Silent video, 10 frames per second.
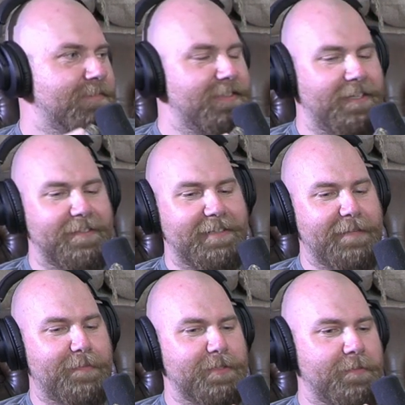Yeah,
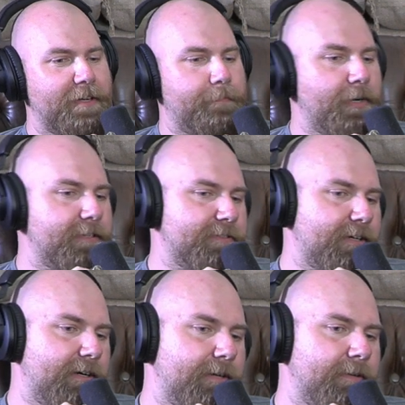that pissed me off. But
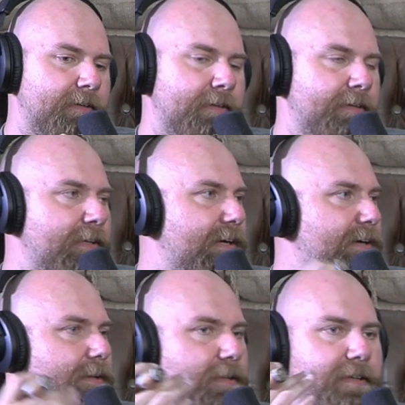
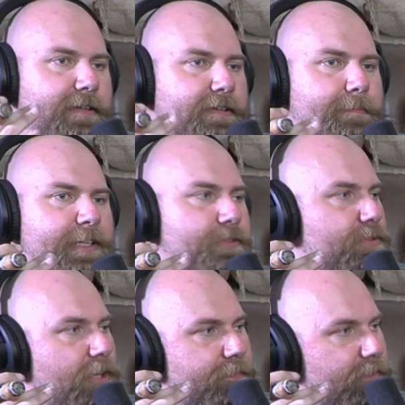it makes you
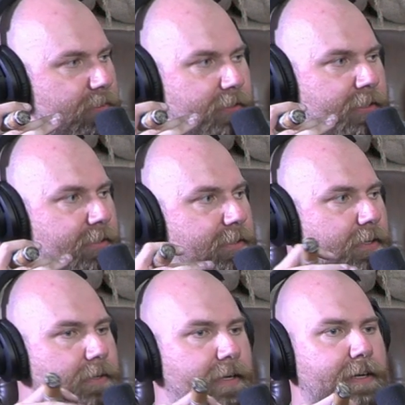tougher.
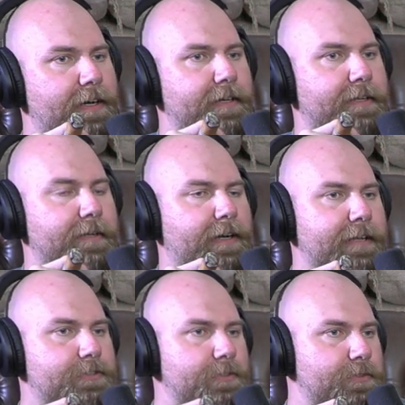Like
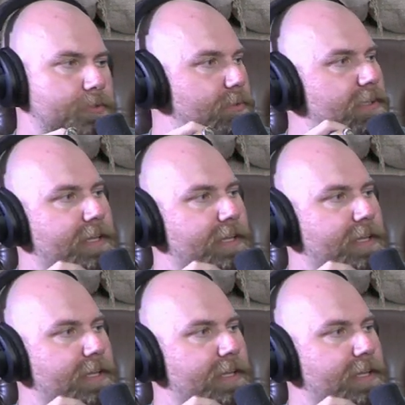I still do a